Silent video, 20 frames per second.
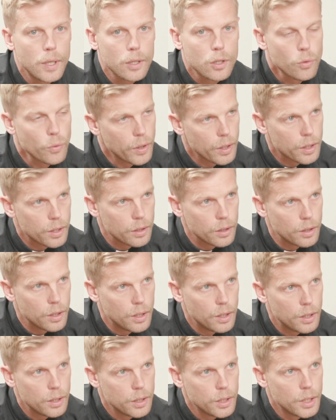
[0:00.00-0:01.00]

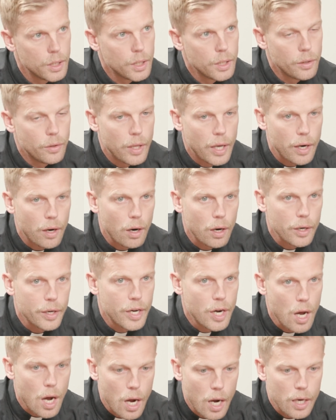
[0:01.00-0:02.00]
curricula that are
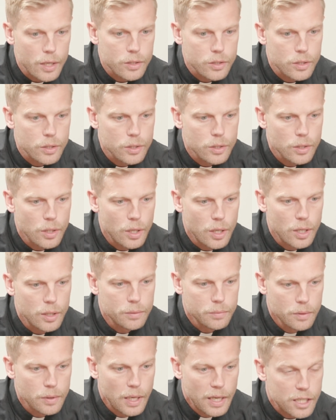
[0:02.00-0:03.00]
not
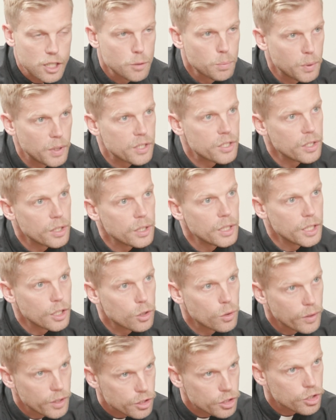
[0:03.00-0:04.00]
explicitly
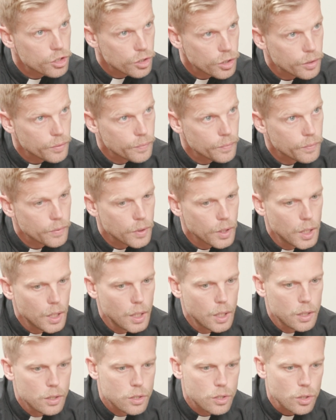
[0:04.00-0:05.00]
Christian.
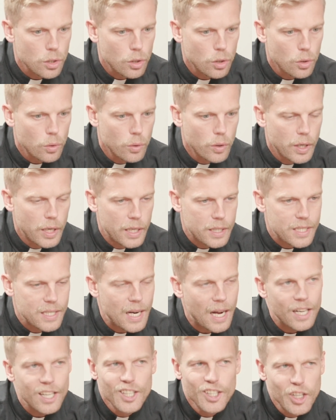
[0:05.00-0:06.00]
So it's
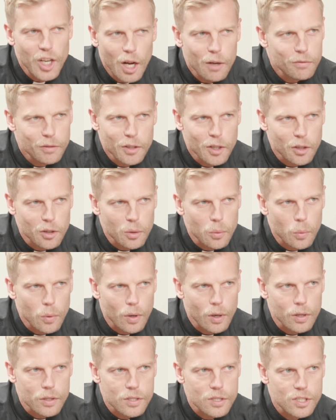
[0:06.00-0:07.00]
not enough, in other
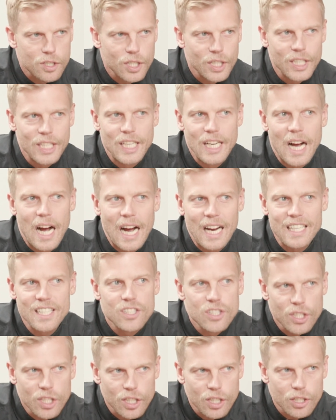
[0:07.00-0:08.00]
words, to
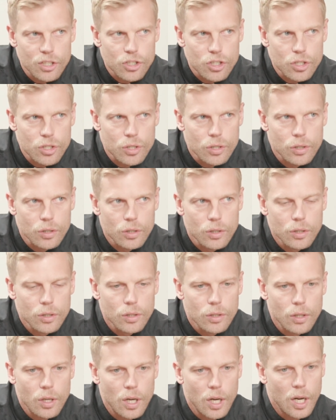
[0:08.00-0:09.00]
not teach
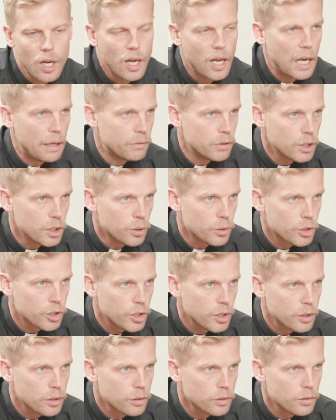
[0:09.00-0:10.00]

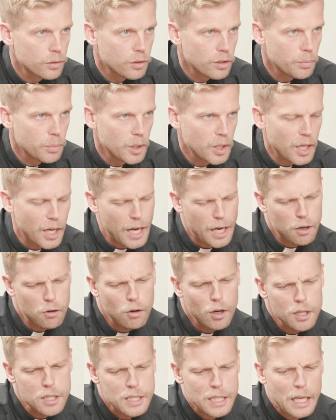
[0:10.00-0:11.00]
evolution. It'd be like, hey,
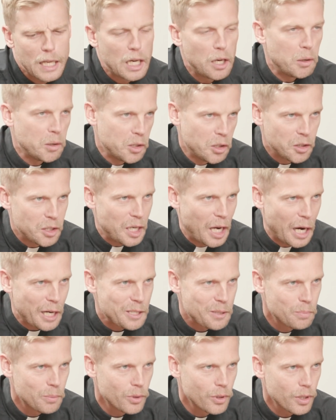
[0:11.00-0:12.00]
cross that out in your
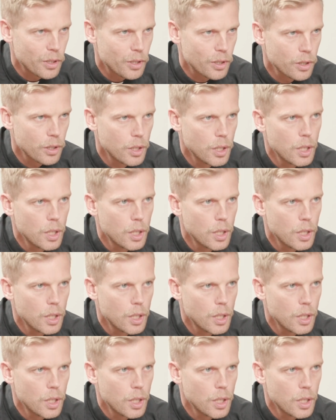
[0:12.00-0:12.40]
textbook.